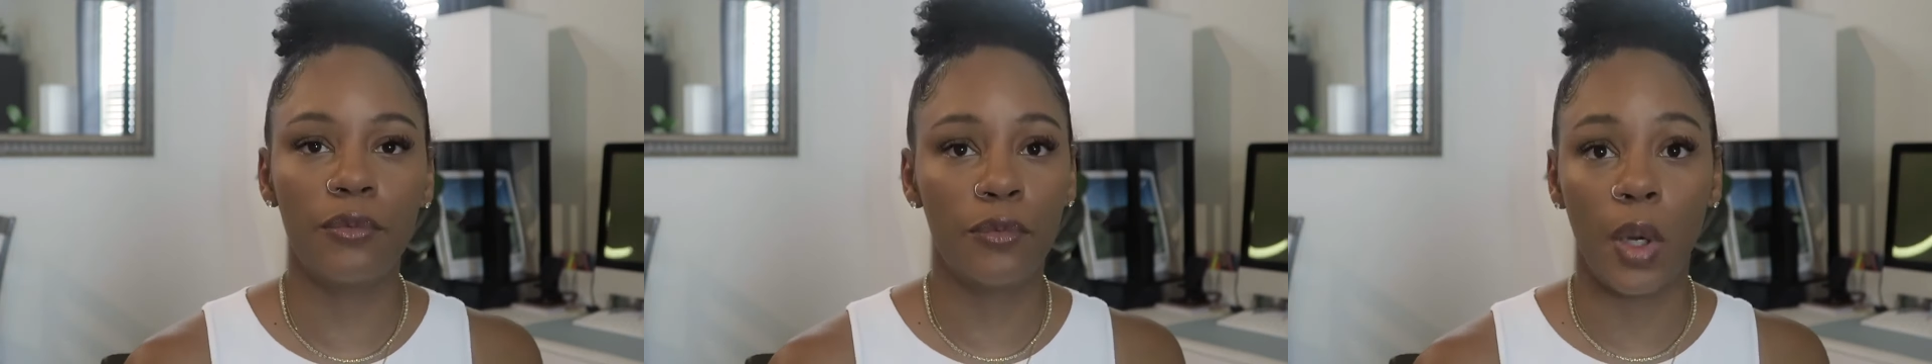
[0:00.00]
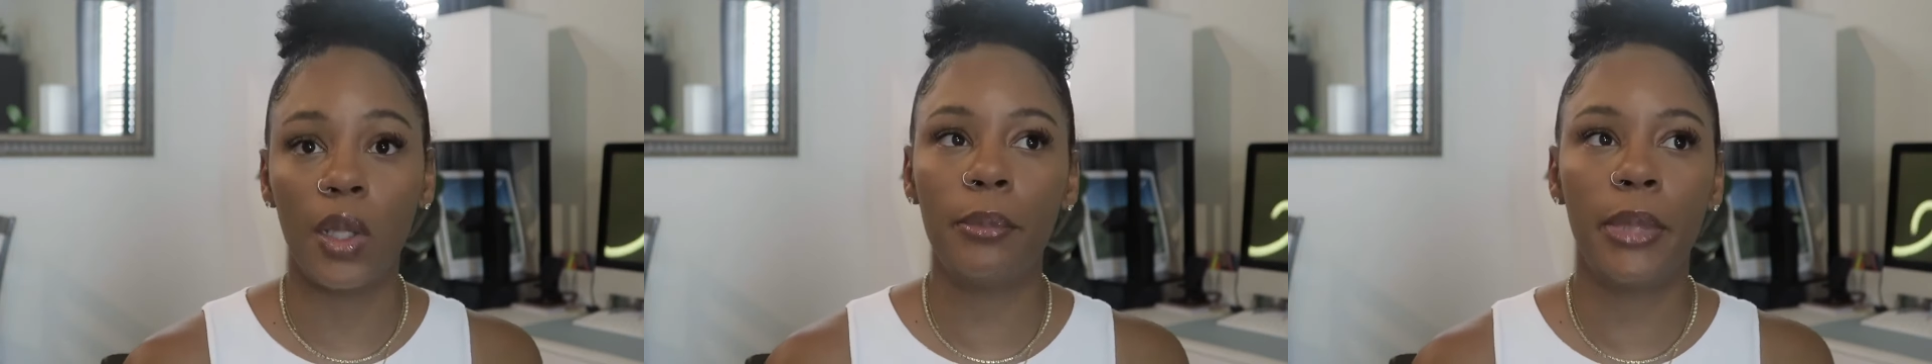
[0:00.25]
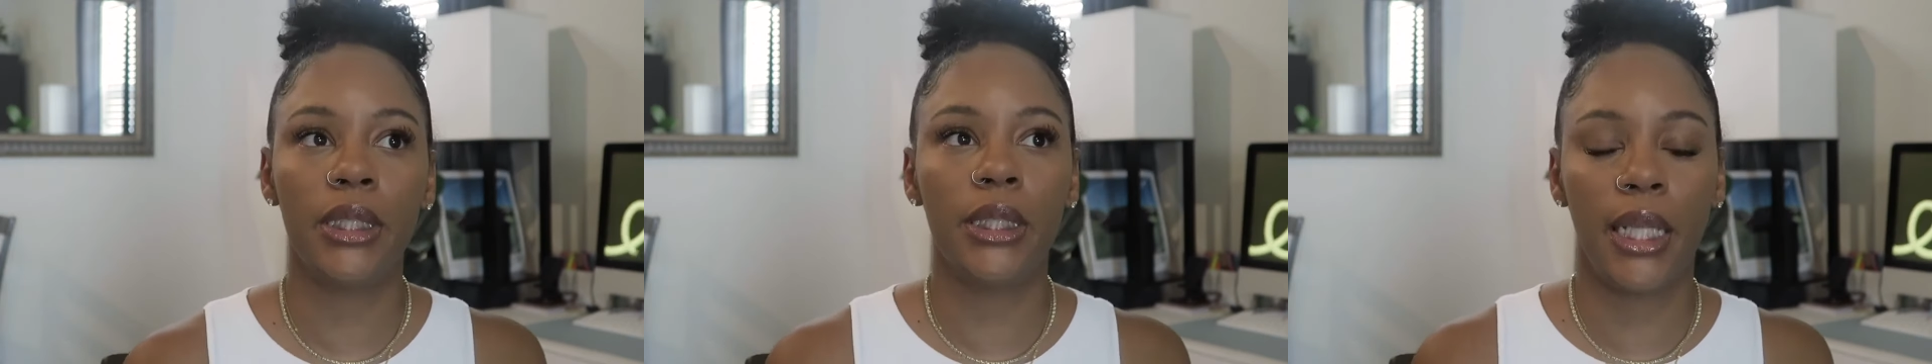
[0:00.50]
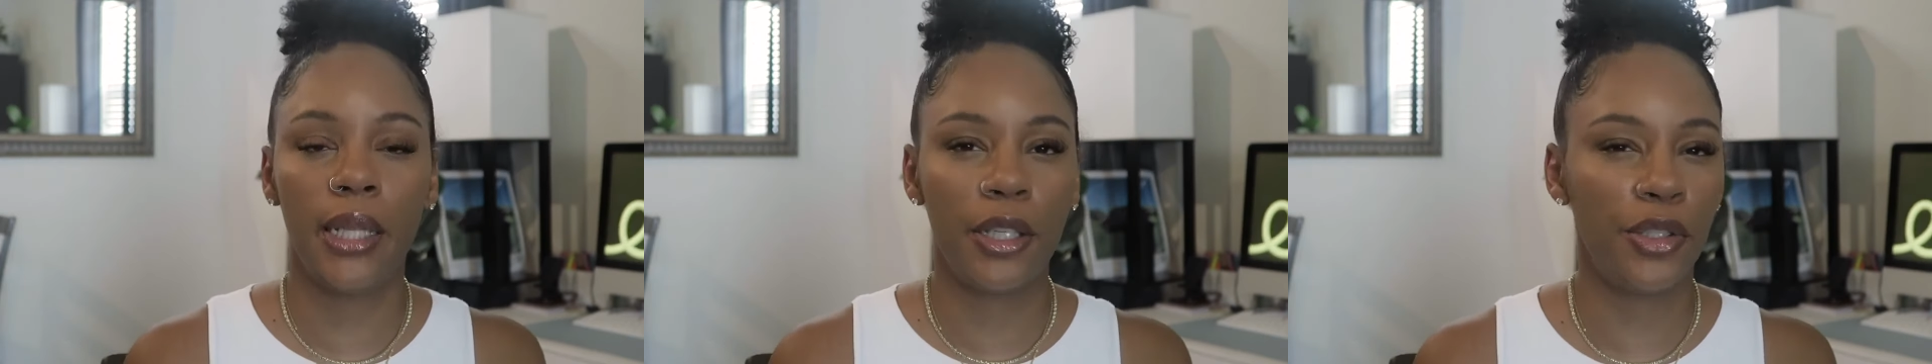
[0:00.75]
roll them
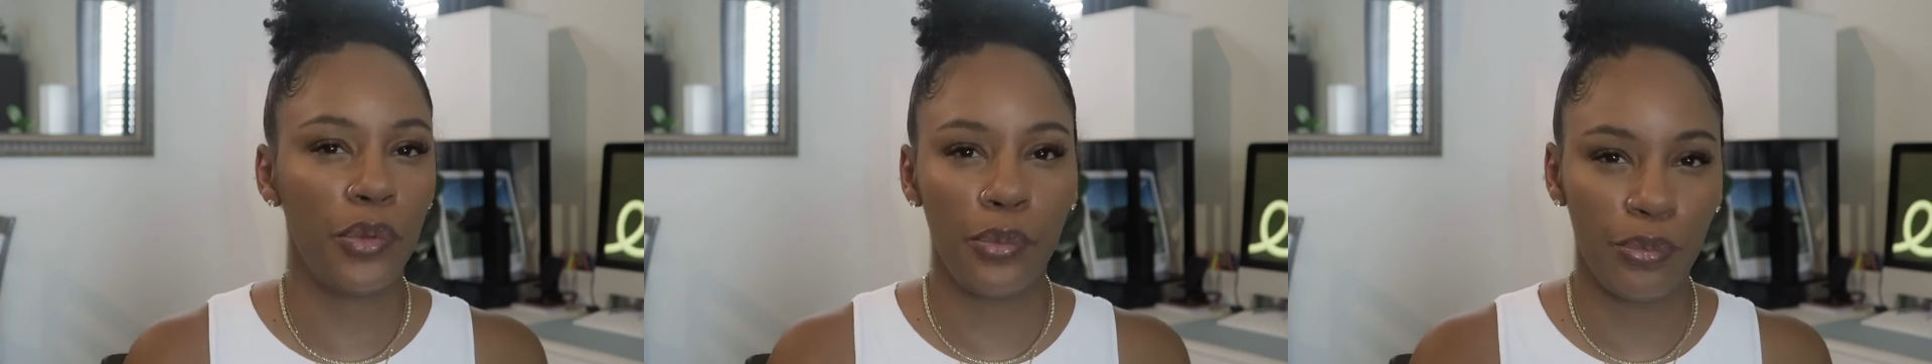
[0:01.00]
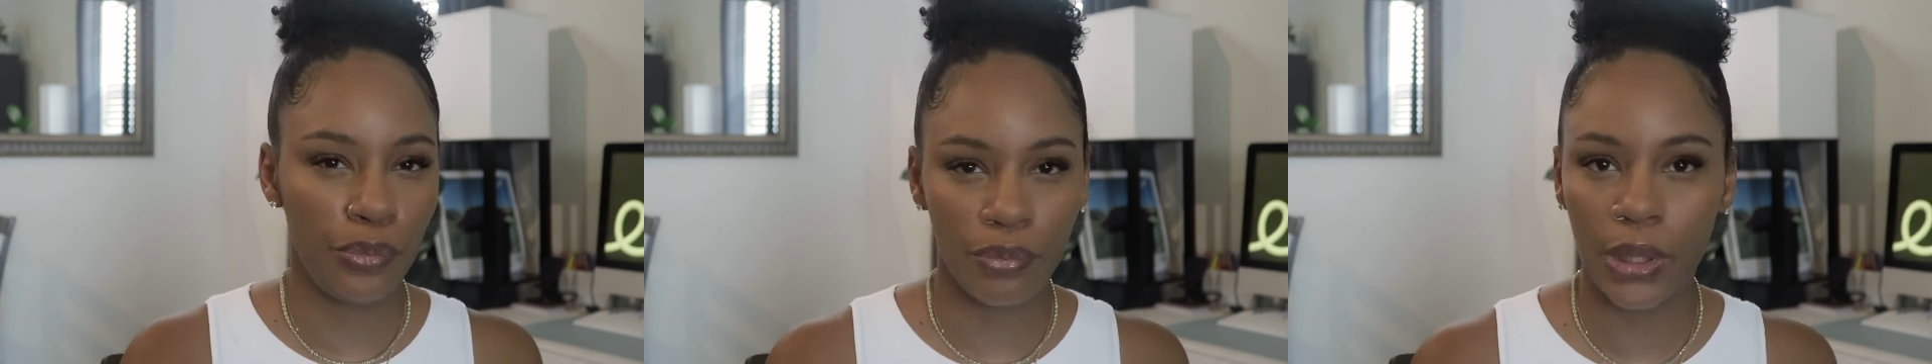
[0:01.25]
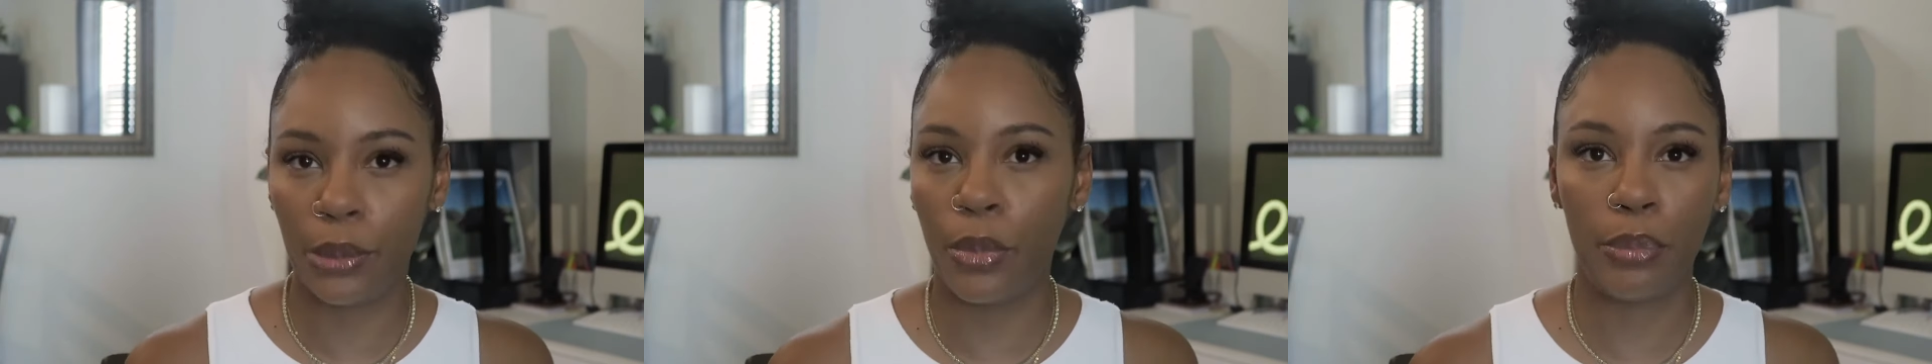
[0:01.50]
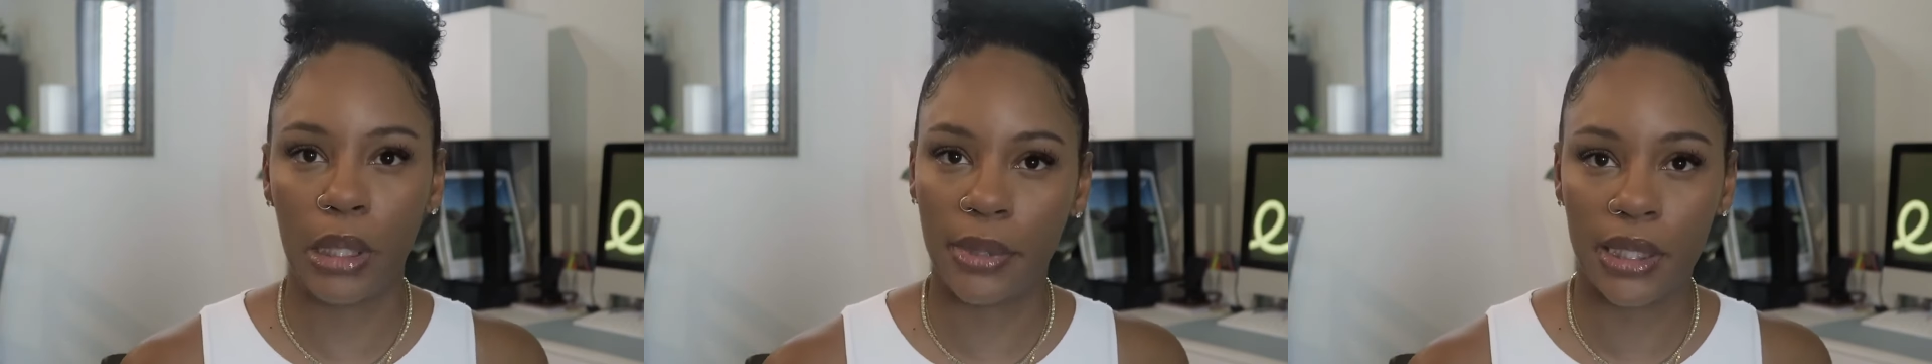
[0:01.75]
underneath and you really
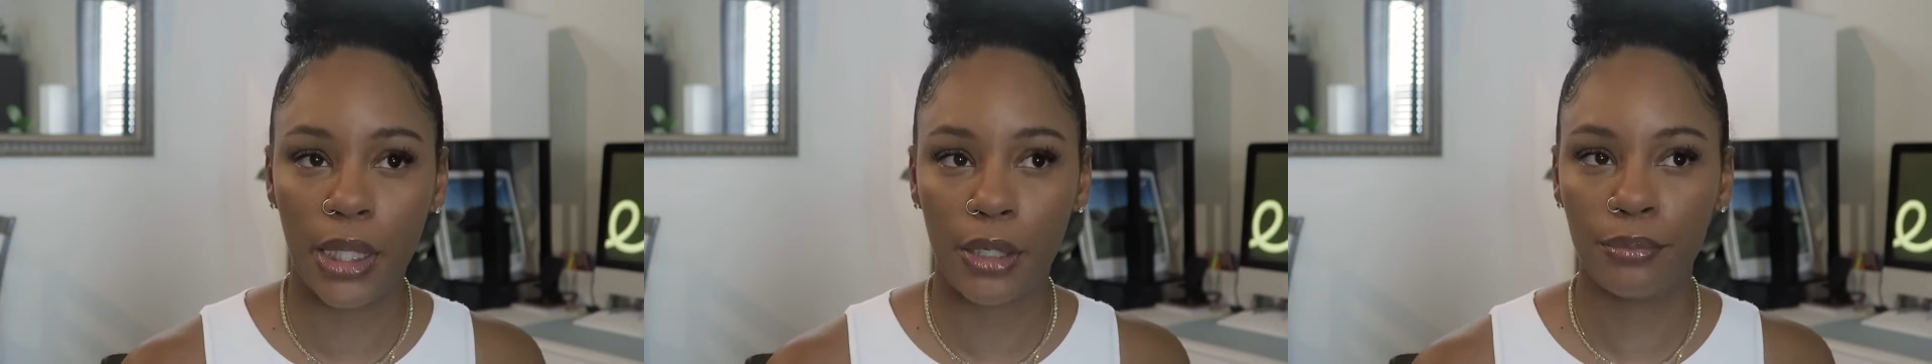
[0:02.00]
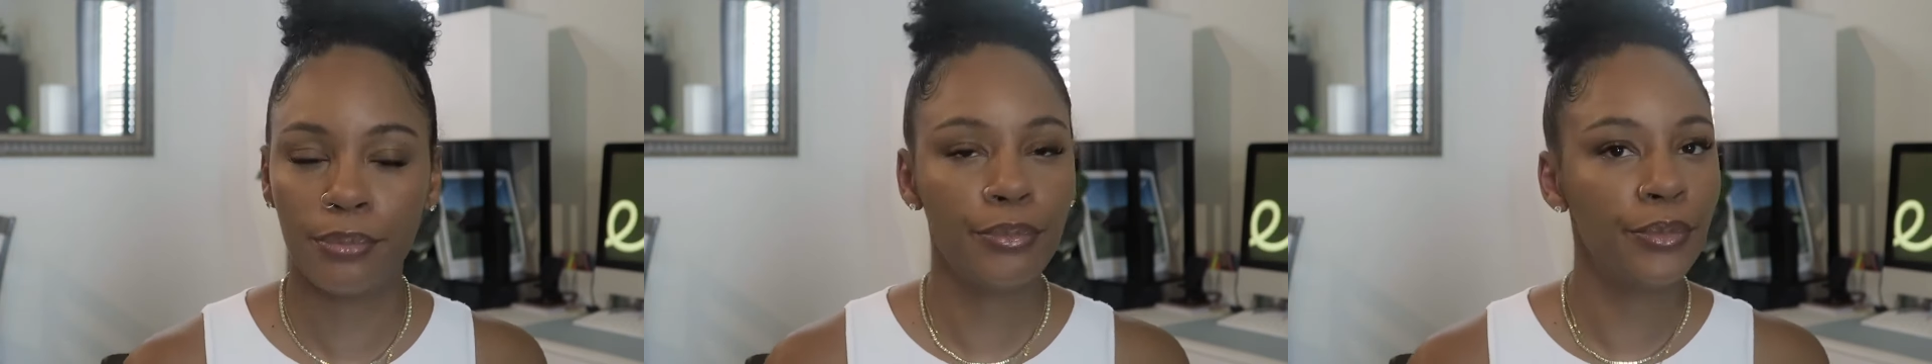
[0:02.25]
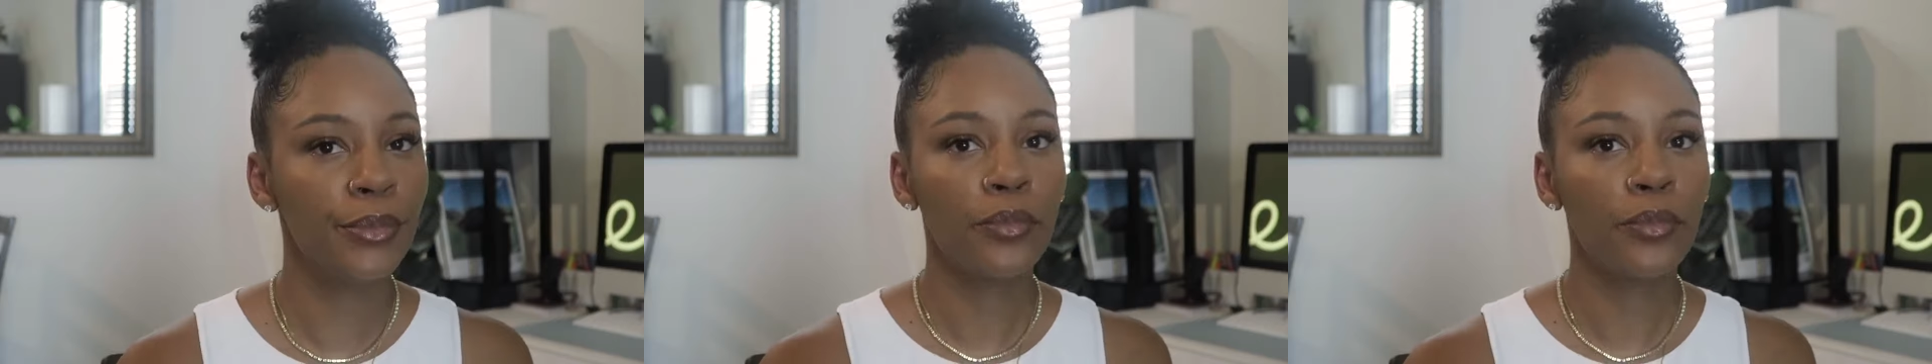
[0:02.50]
won't be able to tell.